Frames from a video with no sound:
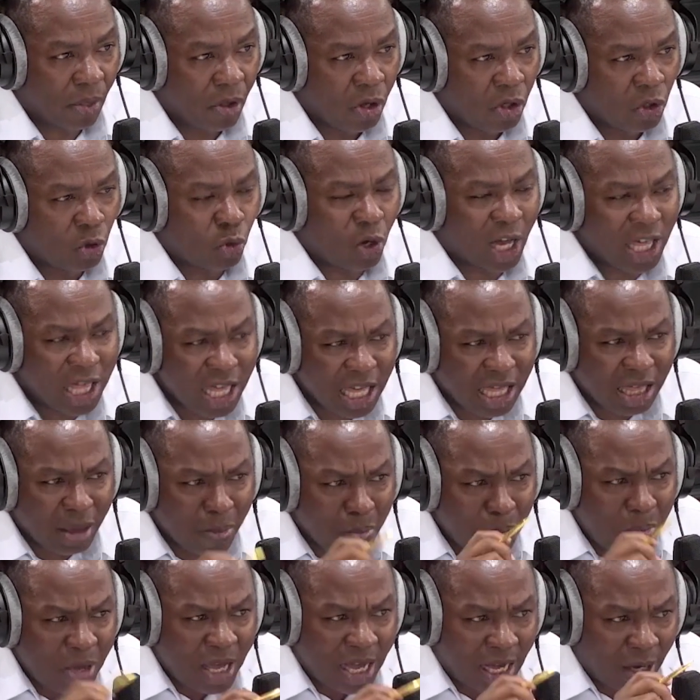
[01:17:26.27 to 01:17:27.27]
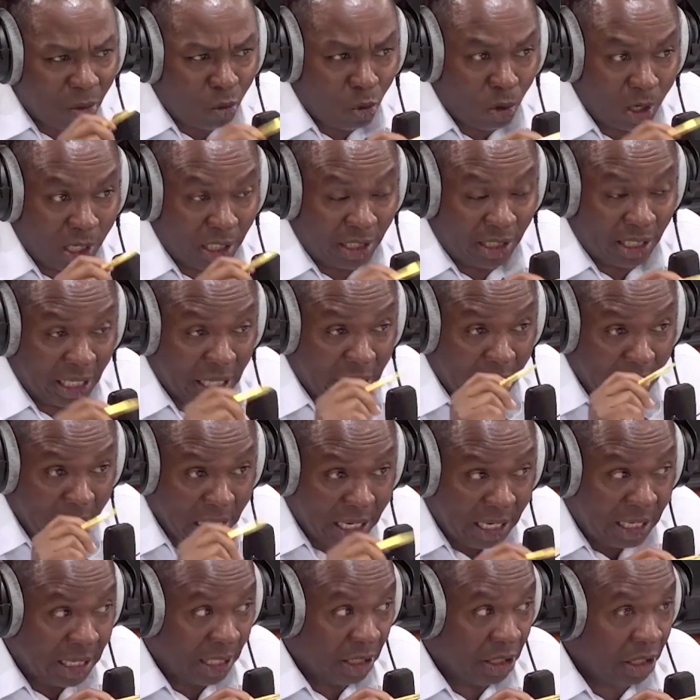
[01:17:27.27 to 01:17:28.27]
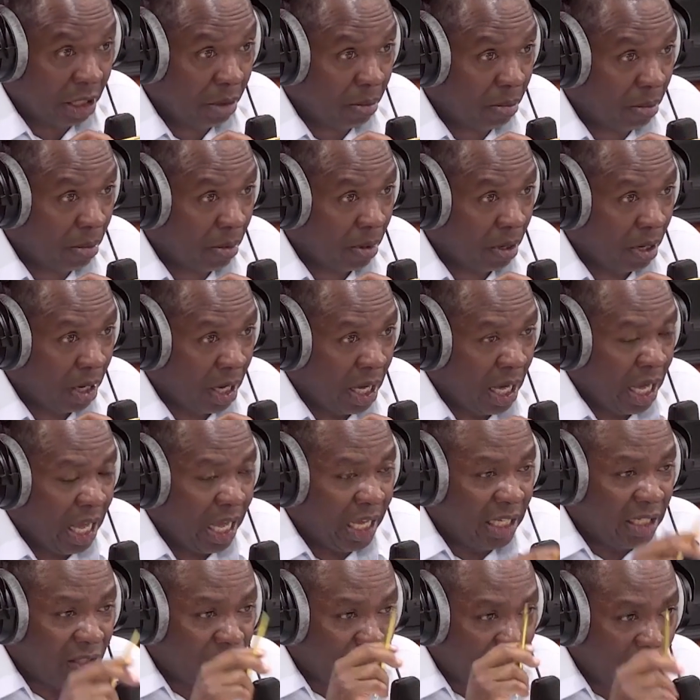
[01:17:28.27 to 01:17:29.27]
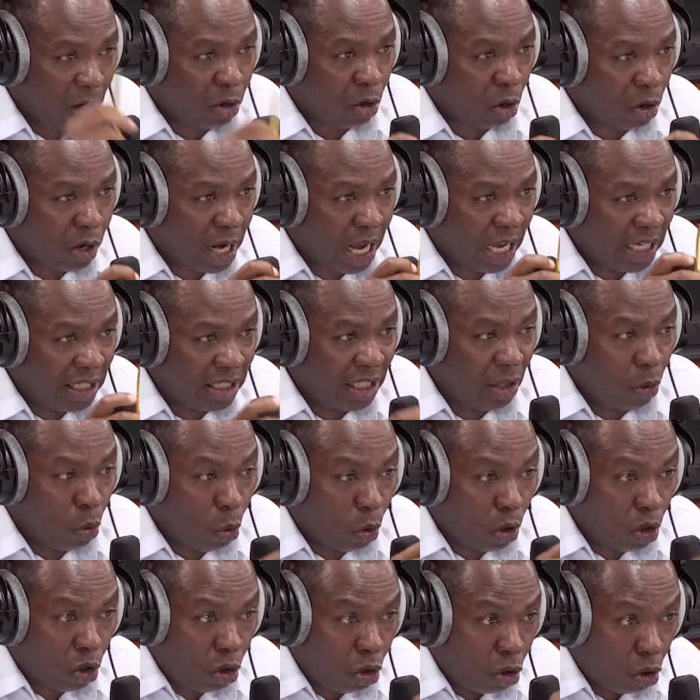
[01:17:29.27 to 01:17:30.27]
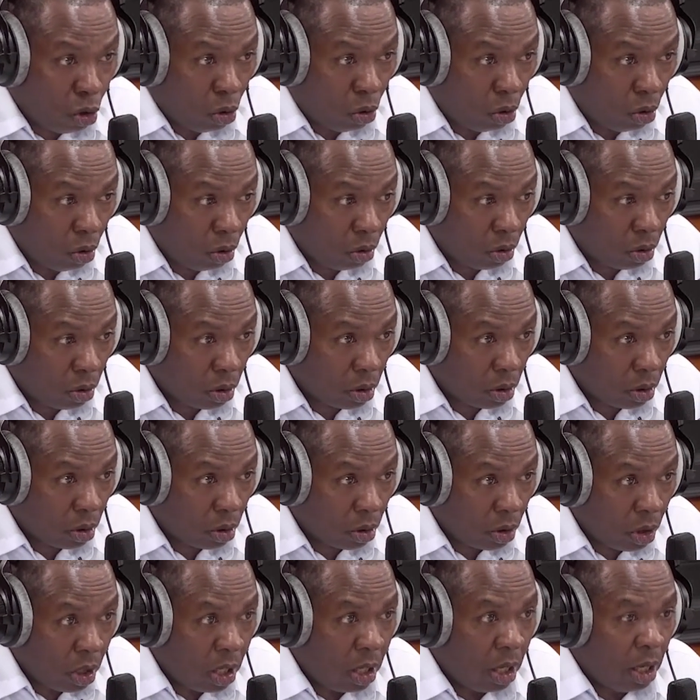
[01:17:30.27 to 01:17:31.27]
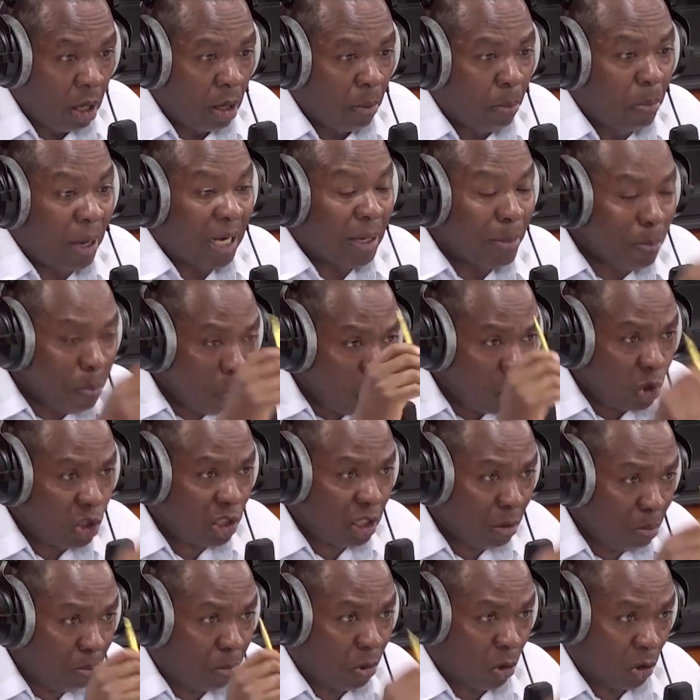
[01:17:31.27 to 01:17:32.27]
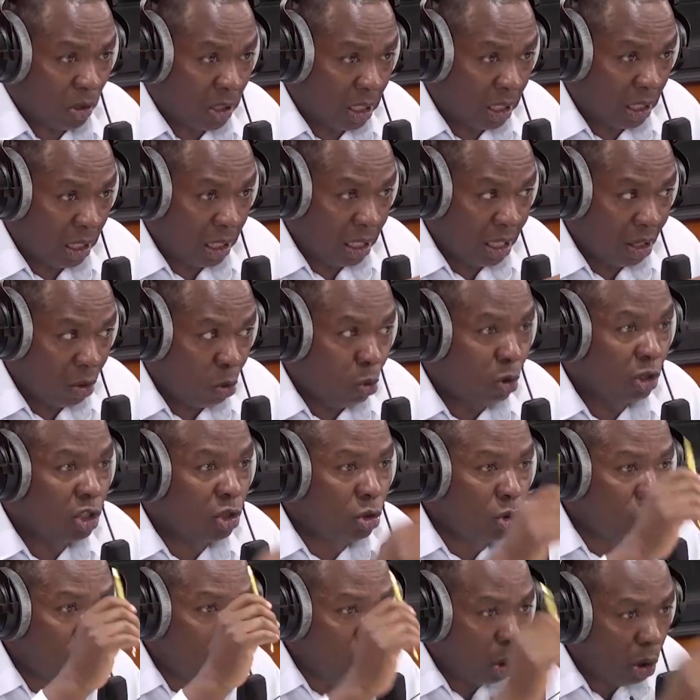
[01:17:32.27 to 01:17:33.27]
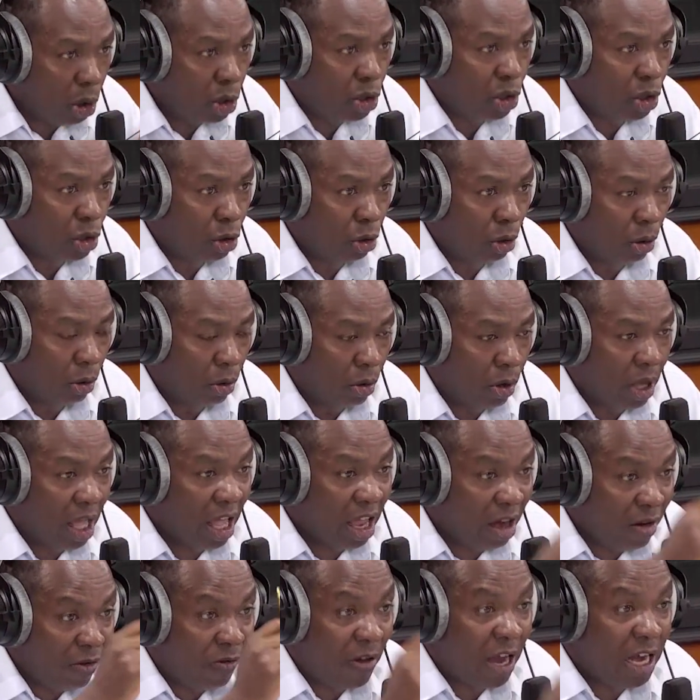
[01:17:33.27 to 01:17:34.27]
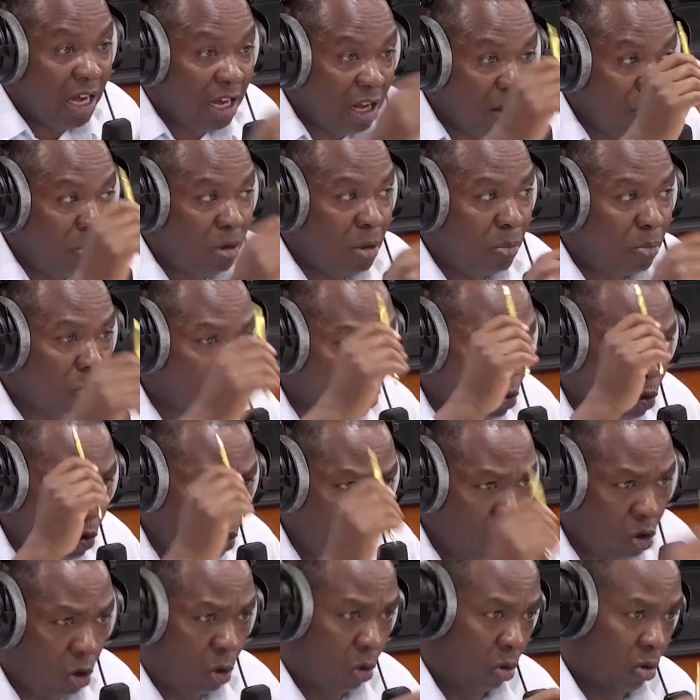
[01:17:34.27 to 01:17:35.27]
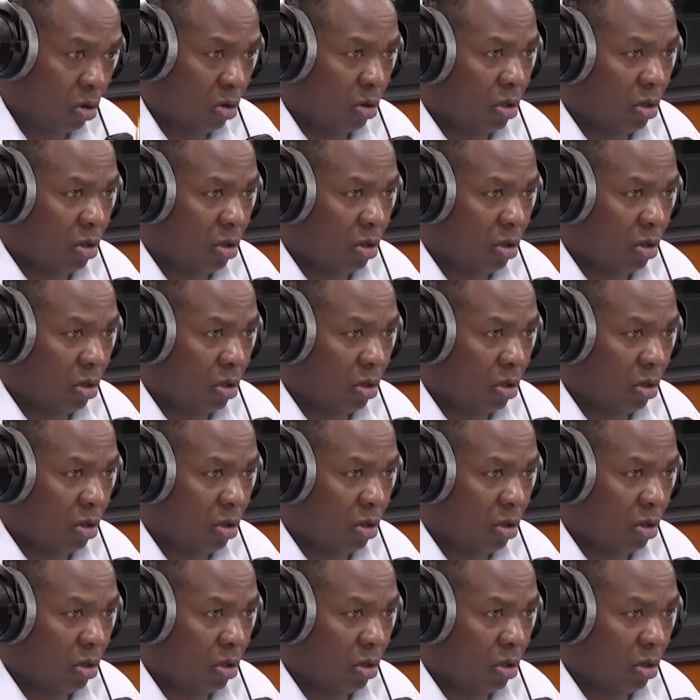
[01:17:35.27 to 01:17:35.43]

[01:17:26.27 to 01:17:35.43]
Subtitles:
So I think the bigger quality in leadership is recognizing what you know, but most importantly, what you don't know, and finding people who know.